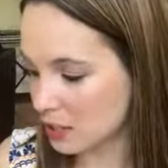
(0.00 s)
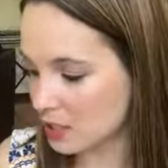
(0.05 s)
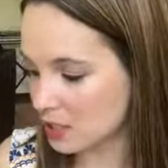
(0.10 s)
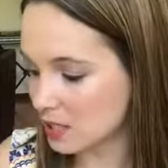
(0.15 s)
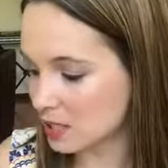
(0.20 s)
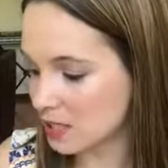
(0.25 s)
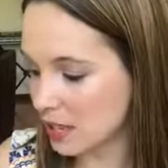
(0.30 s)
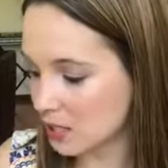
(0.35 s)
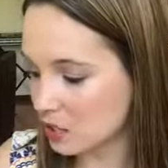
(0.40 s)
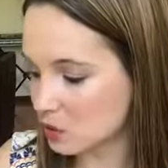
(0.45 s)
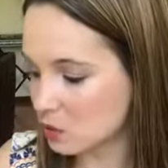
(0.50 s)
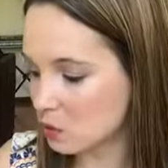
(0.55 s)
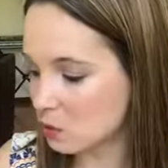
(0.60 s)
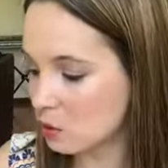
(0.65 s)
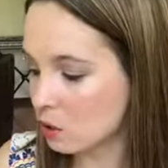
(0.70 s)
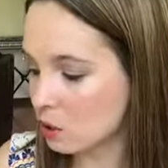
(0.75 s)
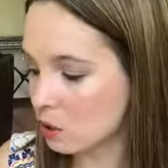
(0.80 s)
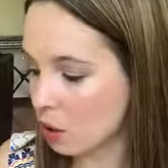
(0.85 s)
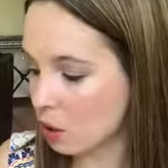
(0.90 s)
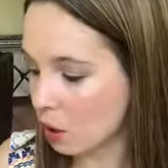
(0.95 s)
it's a
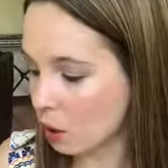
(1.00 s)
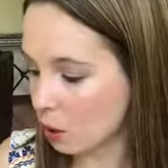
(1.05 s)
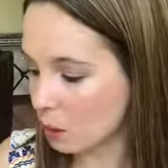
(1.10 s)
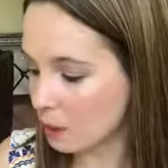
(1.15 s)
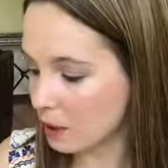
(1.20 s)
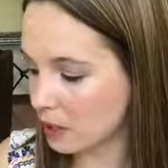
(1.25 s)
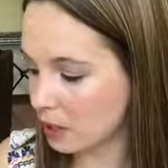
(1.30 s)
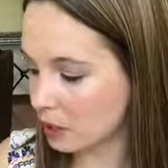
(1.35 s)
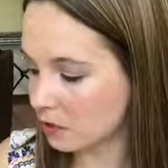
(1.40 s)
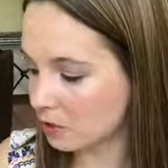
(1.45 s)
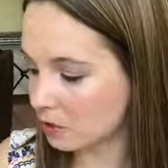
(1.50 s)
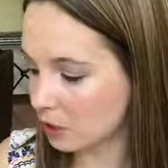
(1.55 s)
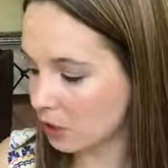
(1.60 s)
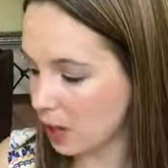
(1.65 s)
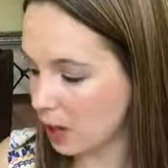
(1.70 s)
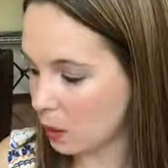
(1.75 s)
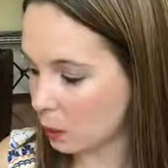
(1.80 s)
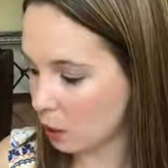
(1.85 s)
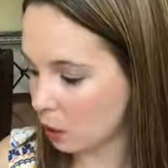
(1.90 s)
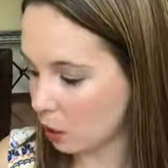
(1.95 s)
natural calming
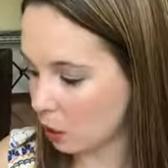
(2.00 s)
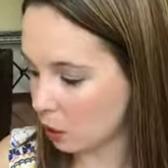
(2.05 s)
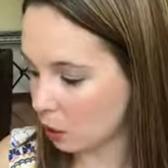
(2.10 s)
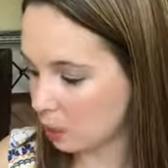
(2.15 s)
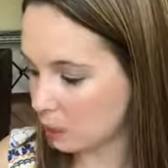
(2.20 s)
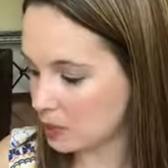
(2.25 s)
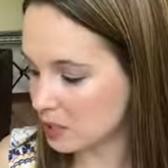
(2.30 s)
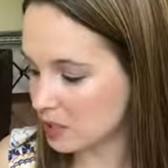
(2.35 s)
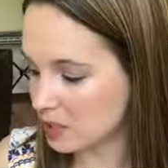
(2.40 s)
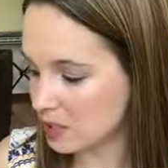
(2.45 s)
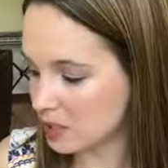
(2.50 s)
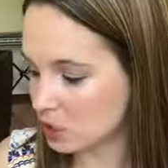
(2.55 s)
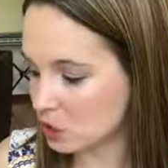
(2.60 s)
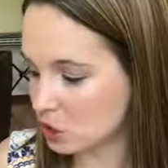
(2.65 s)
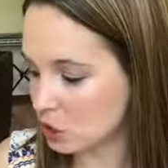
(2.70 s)
flower herb, St.